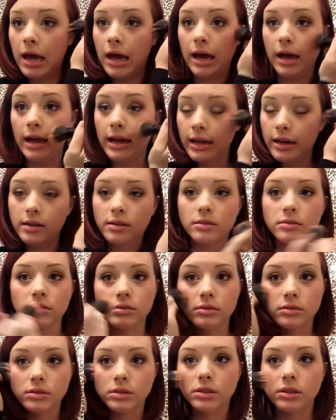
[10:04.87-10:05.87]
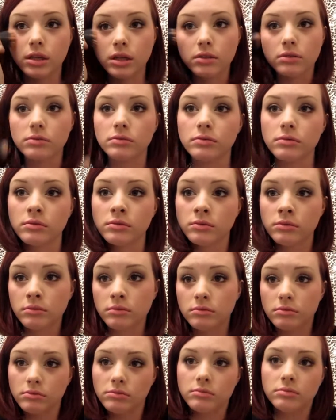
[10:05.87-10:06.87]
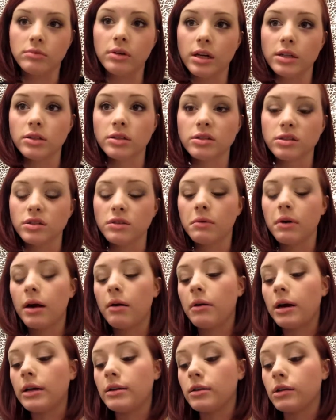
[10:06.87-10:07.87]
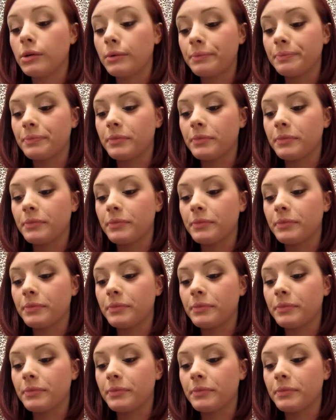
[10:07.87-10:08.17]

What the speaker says: You know, I just do how I do.